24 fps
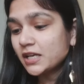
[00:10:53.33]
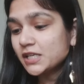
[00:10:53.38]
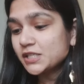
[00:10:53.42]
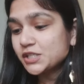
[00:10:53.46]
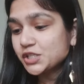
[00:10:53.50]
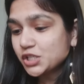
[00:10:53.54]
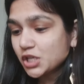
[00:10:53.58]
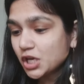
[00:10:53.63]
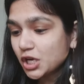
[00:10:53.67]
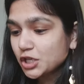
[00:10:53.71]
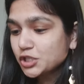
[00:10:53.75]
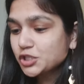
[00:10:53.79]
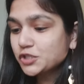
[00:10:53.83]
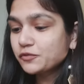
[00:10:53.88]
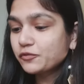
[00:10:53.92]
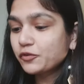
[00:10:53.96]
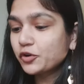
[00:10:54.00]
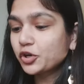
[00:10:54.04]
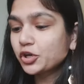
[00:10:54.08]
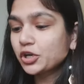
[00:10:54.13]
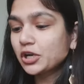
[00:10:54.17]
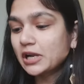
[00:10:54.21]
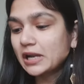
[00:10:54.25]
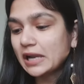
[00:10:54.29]
Search
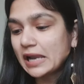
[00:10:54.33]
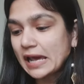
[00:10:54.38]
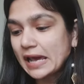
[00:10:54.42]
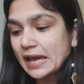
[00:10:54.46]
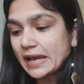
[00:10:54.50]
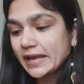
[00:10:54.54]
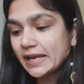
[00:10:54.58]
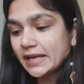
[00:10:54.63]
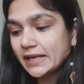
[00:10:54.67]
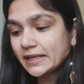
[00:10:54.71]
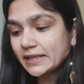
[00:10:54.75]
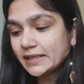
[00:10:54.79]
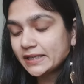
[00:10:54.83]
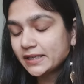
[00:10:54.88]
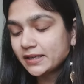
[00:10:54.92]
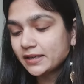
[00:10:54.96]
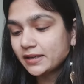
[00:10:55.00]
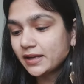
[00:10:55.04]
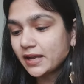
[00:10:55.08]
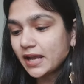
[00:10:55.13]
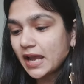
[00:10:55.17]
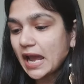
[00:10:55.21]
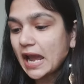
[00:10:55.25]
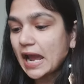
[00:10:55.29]
for client
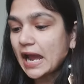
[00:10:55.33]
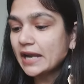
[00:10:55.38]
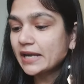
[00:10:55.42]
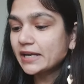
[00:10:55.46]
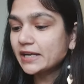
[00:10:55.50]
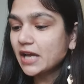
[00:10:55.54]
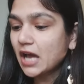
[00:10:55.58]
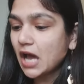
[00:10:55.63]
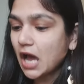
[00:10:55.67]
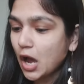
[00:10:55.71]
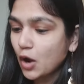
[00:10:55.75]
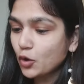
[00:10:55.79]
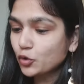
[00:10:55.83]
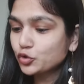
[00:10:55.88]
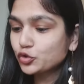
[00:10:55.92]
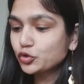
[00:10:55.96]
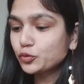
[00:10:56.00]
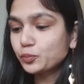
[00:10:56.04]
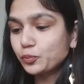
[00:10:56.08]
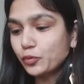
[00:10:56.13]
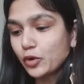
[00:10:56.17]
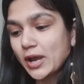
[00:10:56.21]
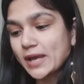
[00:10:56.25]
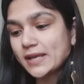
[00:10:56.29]
and how
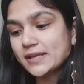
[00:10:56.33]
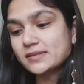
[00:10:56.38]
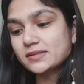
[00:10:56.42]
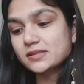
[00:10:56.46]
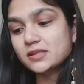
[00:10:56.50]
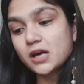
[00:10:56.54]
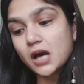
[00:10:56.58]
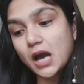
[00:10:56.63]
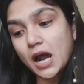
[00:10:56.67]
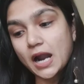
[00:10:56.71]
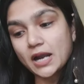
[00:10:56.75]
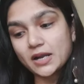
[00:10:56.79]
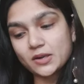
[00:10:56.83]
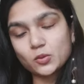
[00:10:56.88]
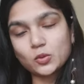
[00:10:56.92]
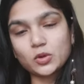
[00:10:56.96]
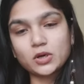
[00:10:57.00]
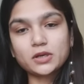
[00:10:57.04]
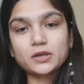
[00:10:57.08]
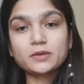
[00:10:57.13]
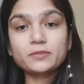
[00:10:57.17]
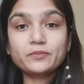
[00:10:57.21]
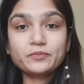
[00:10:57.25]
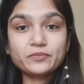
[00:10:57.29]
to price the
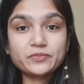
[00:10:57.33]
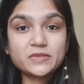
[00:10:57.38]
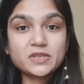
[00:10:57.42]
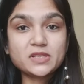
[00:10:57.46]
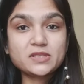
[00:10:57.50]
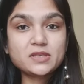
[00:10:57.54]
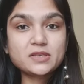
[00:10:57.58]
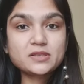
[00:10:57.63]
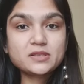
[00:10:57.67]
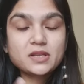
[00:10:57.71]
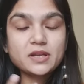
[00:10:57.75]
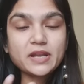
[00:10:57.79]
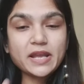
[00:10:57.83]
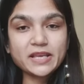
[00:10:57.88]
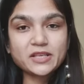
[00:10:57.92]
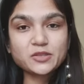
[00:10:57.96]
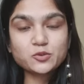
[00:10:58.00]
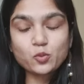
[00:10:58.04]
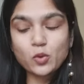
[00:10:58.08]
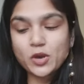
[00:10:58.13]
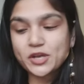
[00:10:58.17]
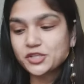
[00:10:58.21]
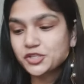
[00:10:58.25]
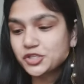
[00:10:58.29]
artwork. This is the
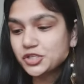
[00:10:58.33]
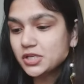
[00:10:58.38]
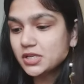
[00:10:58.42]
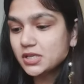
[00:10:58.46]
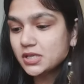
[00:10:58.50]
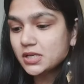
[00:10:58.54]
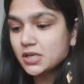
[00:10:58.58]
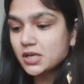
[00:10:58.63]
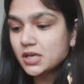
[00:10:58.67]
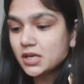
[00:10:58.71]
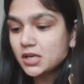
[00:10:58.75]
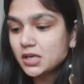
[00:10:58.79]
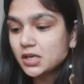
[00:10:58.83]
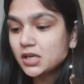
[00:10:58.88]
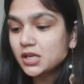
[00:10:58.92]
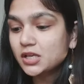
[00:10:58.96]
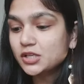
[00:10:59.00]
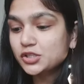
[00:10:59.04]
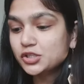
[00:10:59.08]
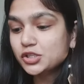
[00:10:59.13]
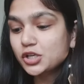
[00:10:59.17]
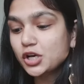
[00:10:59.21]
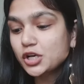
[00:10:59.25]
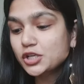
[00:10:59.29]
next question.
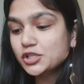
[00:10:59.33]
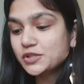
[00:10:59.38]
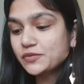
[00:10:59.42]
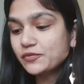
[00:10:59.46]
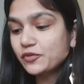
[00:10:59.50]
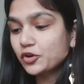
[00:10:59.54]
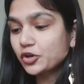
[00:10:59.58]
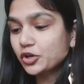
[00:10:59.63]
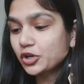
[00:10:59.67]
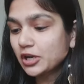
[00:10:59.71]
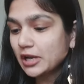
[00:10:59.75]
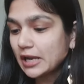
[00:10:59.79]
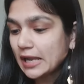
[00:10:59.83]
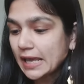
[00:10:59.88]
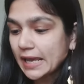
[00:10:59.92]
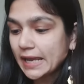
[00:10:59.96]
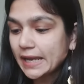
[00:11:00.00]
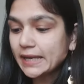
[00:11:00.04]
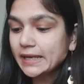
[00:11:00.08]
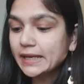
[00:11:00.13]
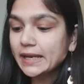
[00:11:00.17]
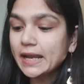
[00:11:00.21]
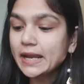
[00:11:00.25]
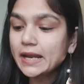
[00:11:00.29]
Search for
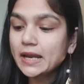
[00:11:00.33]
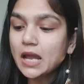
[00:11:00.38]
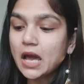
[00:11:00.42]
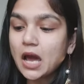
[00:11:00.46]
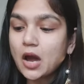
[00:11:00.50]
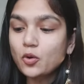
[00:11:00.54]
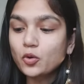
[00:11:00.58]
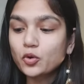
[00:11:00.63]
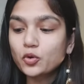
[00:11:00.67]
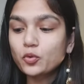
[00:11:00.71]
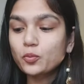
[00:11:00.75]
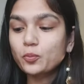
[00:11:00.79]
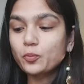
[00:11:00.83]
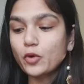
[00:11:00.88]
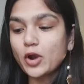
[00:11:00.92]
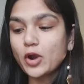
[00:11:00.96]
client and how to